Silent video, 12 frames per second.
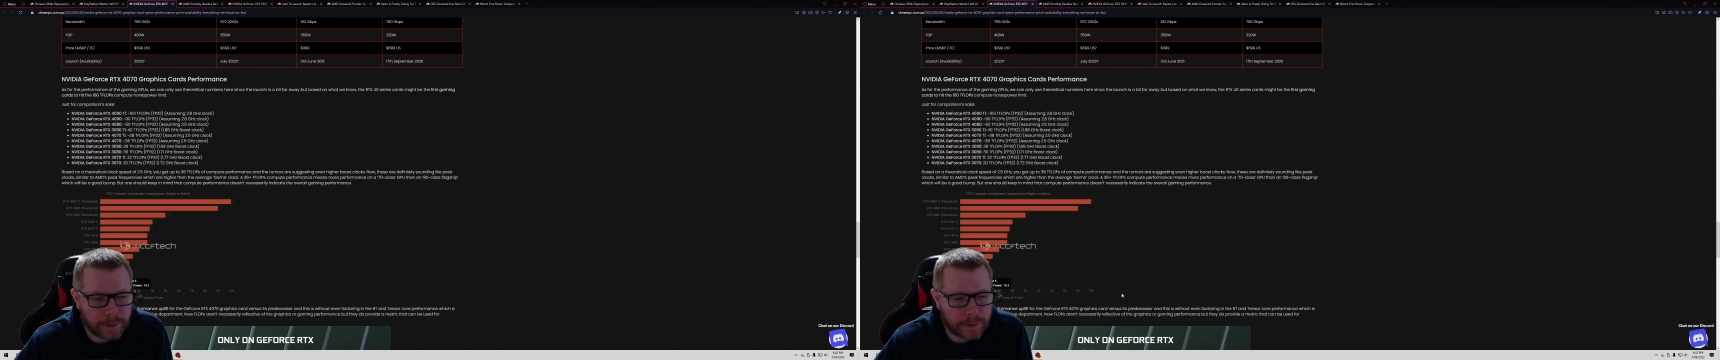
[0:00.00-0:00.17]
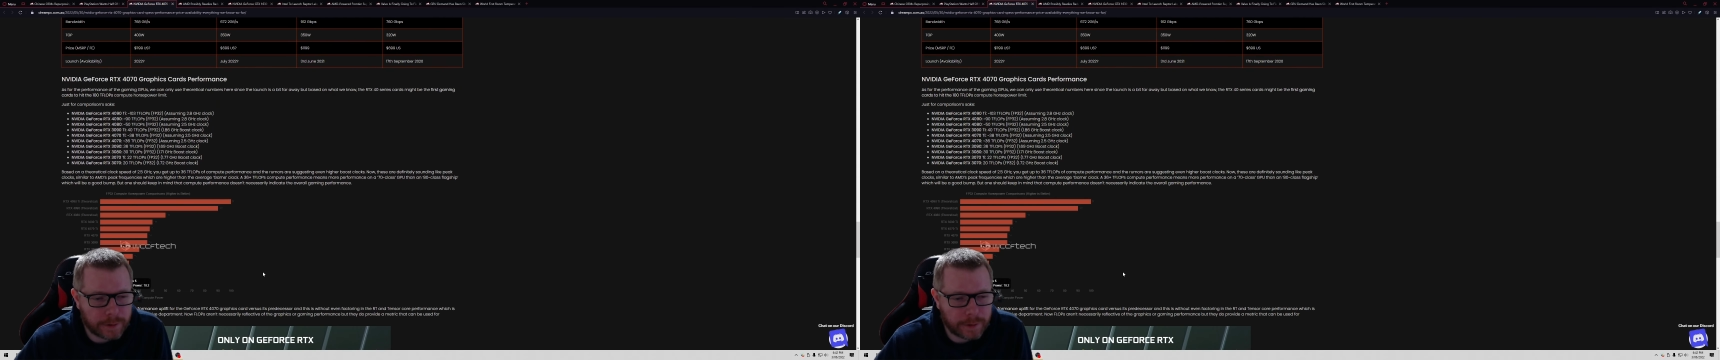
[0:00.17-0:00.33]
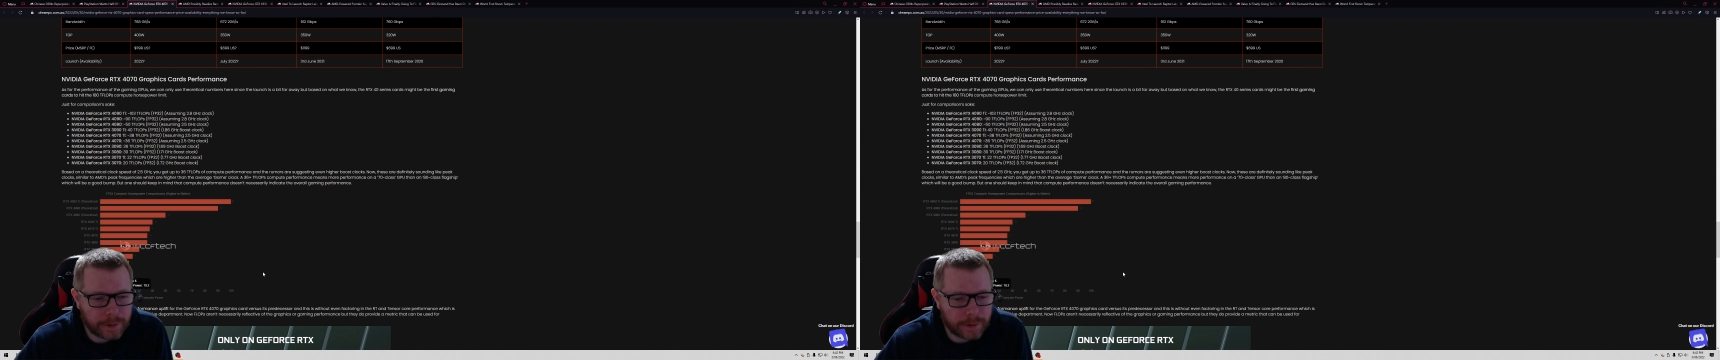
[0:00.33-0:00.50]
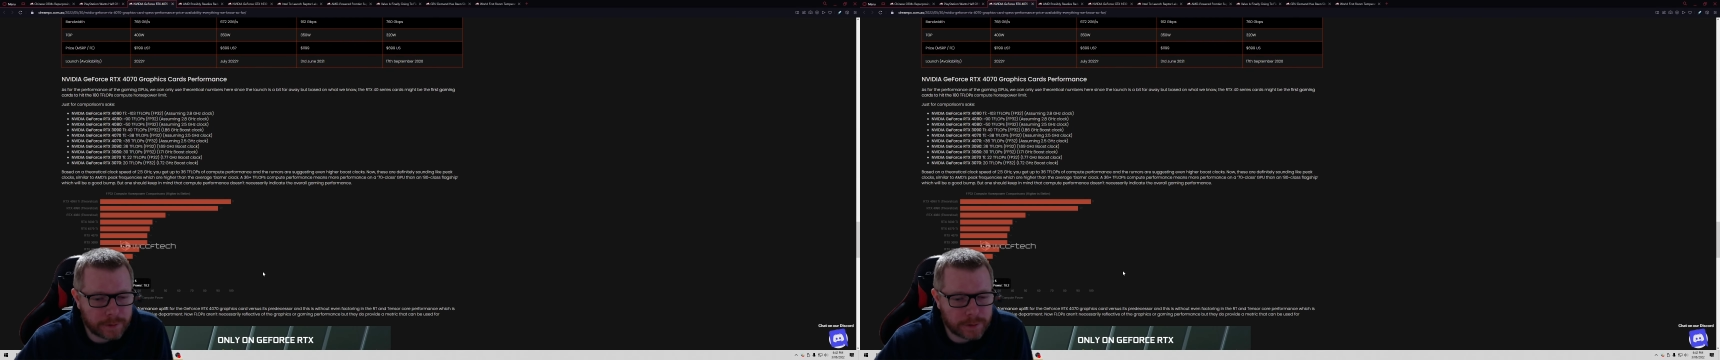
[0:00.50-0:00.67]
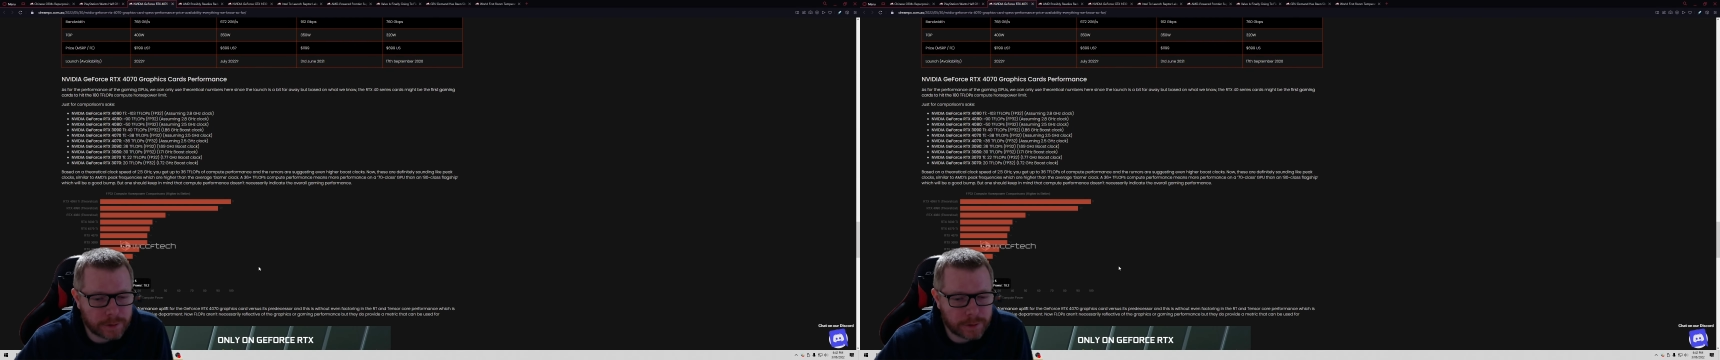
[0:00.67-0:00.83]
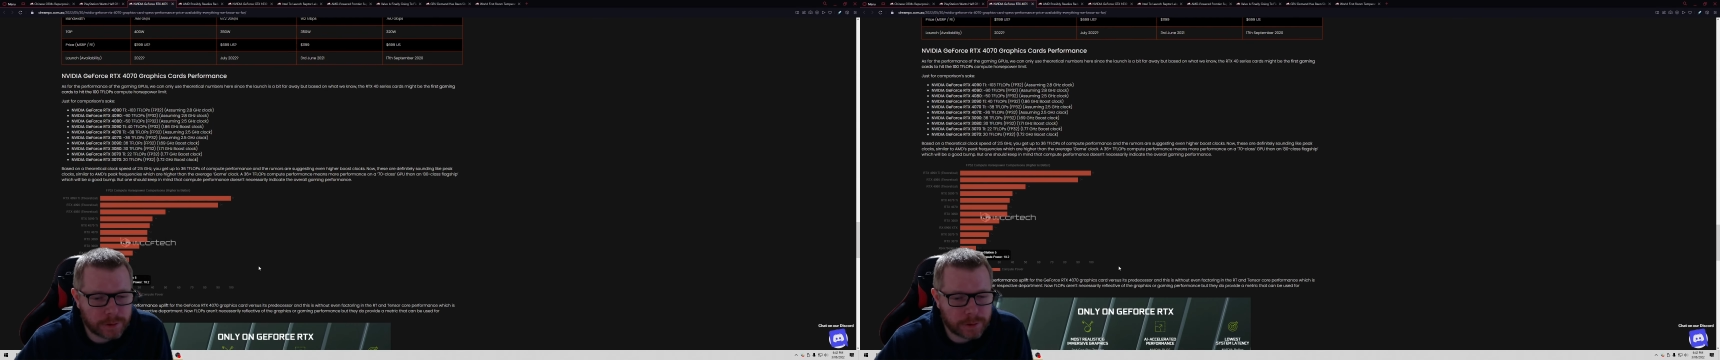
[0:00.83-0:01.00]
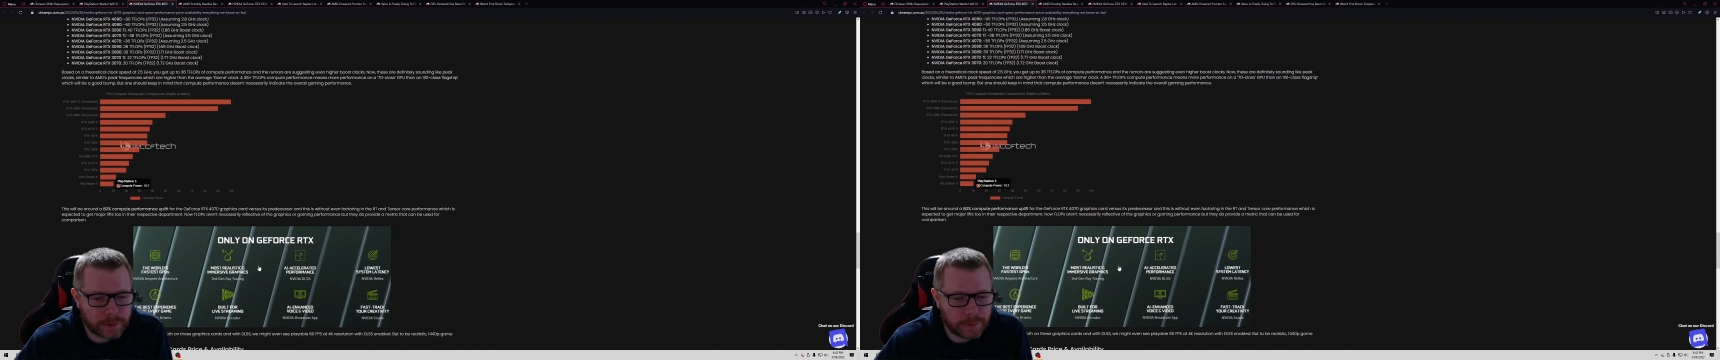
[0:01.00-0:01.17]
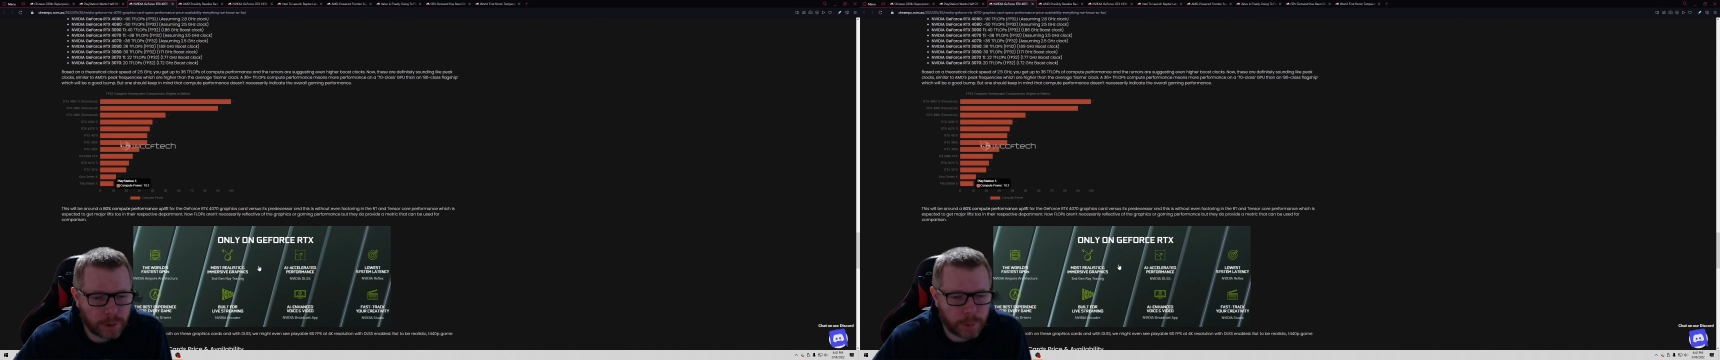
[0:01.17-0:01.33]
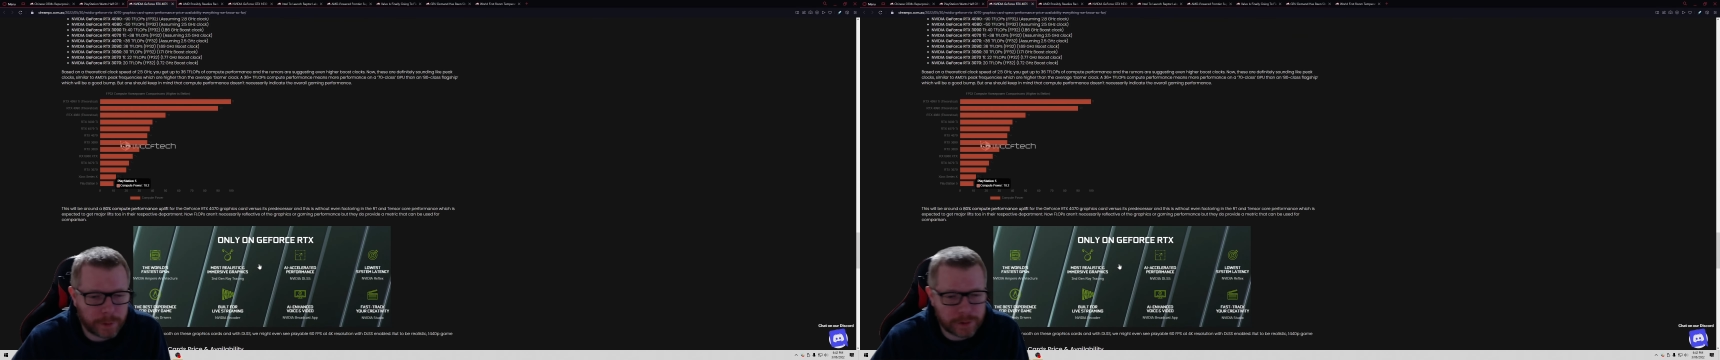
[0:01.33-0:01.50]
and such
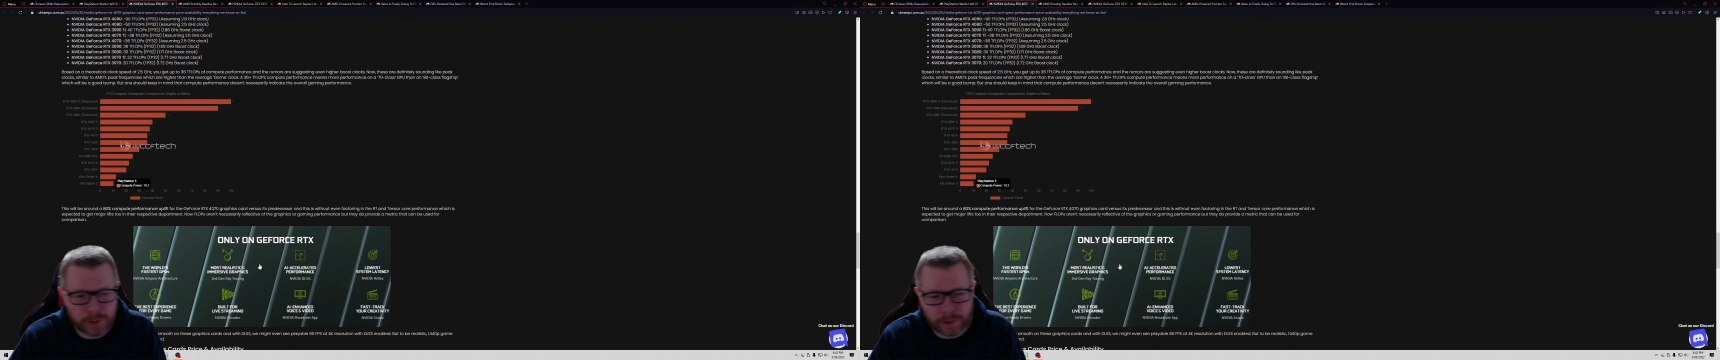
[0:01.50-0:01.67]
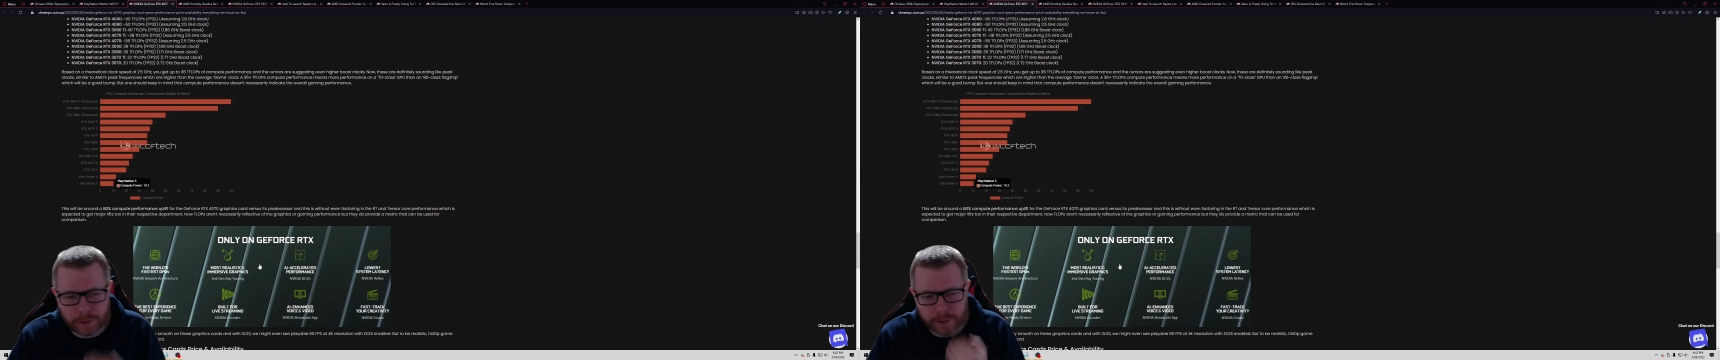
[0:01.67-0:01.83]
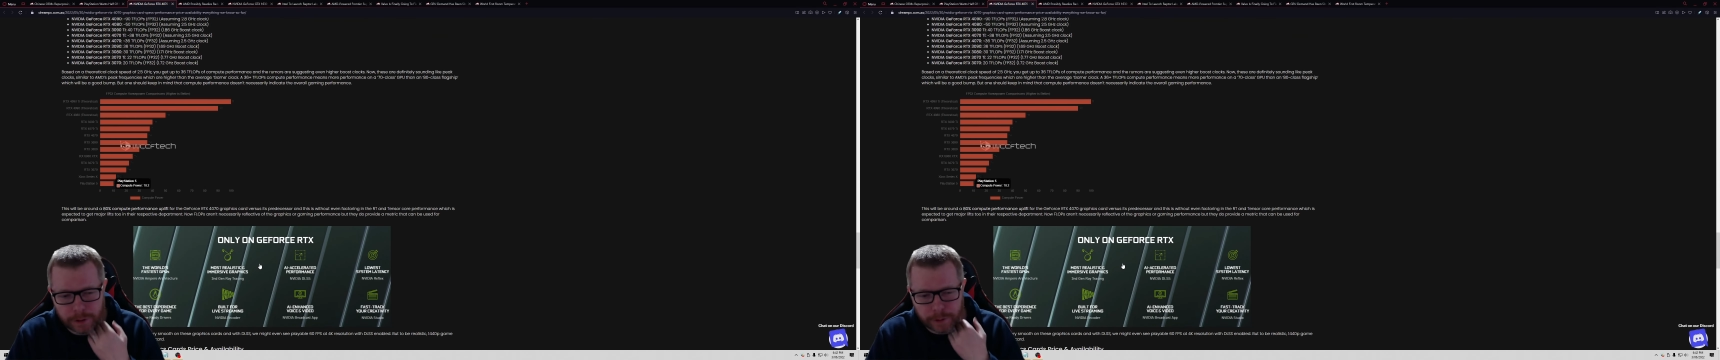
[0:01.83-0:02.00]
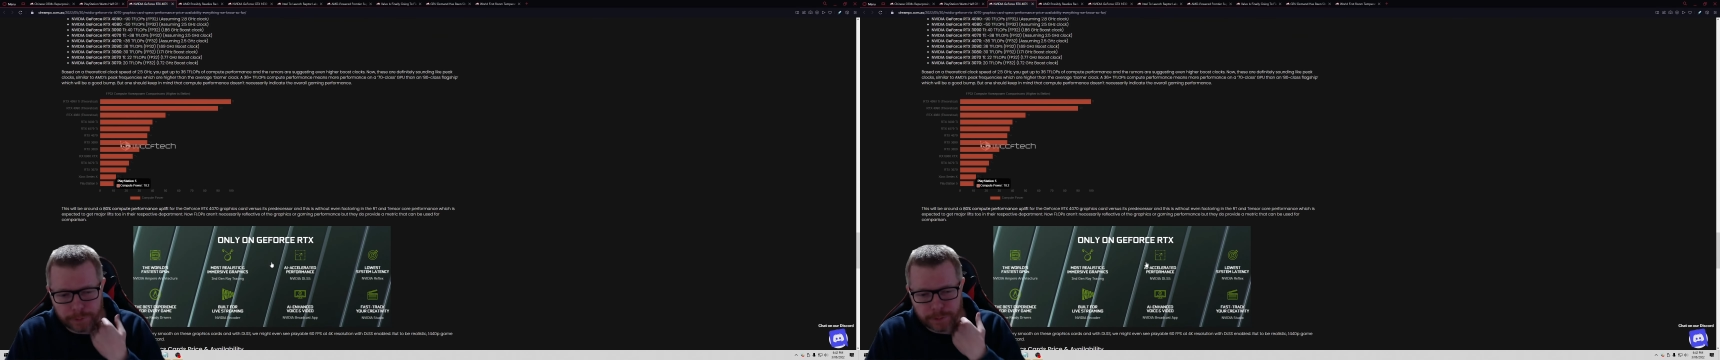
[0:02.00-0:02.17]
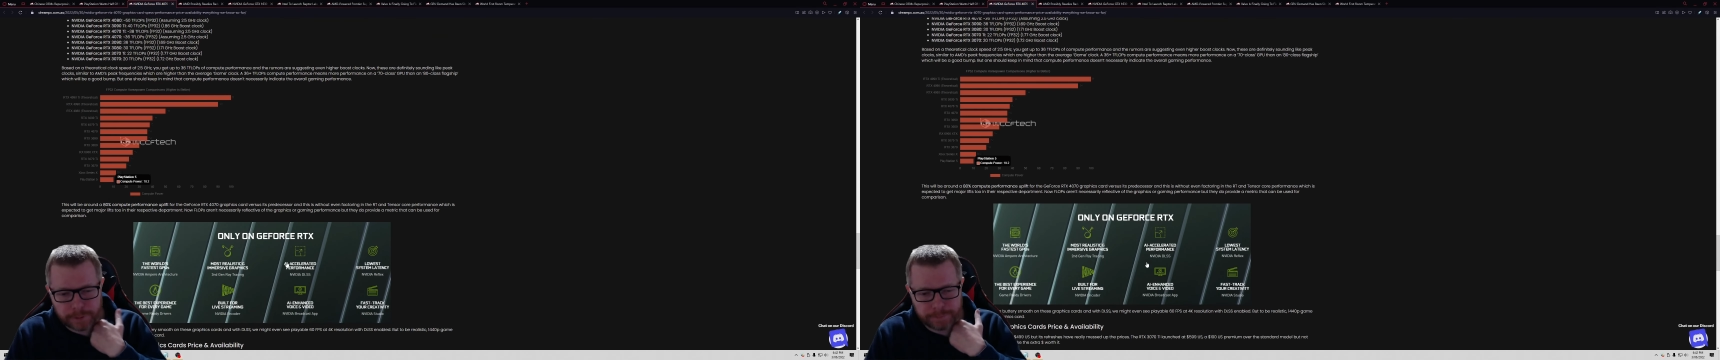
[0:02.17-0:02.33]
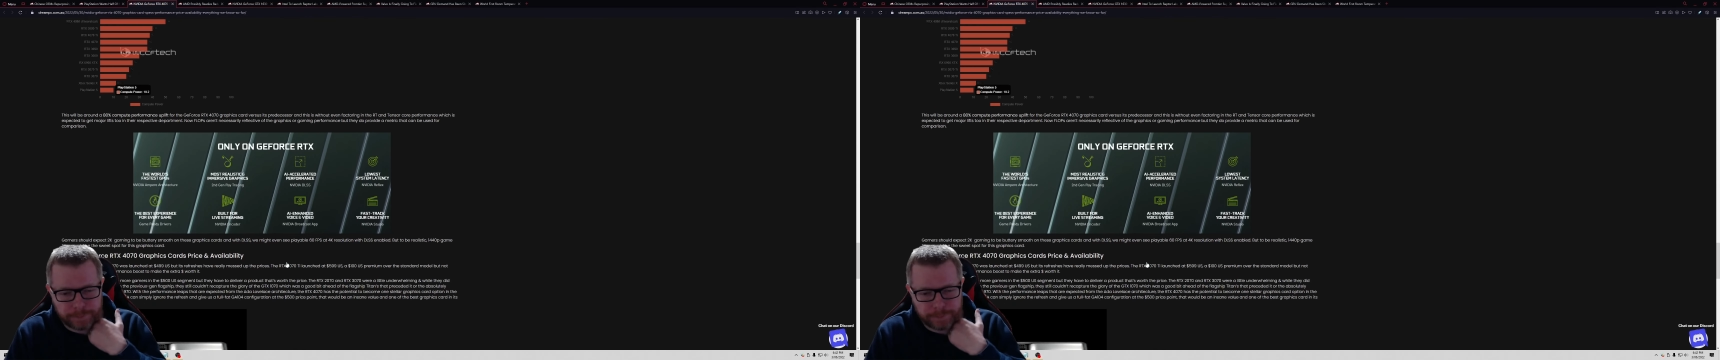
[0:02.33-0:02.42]
following straight after